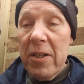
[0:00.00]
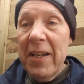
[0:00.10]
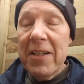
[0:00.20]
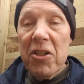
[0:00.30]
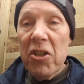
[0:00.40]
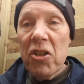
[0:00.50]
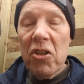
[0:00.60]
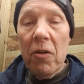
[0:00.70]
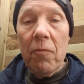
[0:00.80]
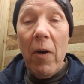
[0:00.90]
tends to
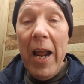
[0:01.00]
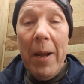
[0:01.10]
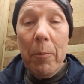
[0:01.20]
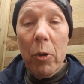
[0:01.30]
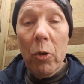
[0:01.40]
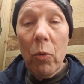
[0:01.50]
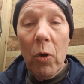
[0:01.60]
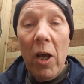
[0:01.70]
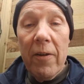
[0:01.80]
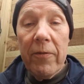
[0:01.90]
sort of ramble
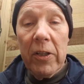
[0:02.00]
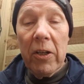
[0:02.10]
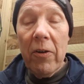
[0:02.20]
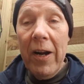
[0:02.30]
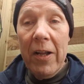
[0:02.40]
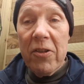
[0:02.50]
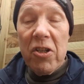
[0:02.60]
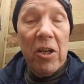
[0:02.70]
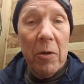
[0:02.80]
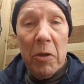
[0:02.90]
all over the ground,
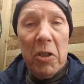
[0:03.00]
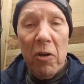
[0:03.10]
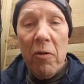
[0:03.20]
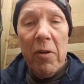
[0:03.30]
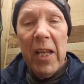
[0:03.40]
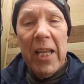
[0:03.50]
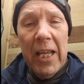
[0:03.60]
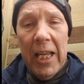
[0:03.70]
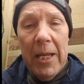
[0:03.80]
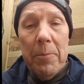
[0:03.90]
so it would grow
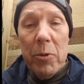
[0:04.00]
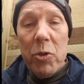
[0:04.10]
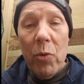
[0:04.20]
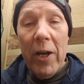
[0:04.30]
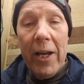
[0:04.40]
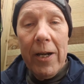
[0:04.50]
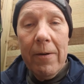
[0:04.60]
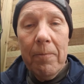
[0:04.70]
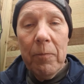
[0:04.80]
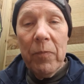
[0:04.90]
in between
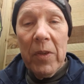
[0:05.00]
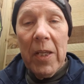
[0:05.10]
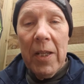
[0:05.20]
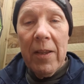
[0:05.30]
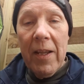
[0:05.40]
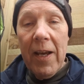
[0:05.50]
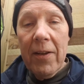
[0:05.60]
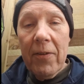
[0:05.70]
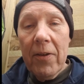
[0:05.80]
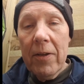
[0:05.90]
the
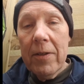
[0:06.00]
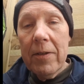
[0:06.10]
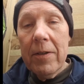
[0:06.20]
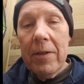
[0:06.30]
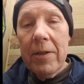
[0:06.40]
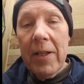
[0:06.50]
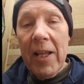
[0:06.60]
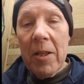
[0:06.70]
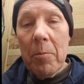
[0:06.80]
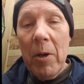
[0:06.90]

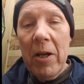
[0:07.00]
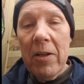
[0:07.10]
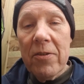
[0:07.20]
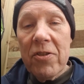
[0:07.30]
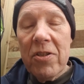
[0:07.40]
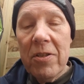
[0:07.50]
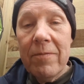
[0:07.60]
other plants.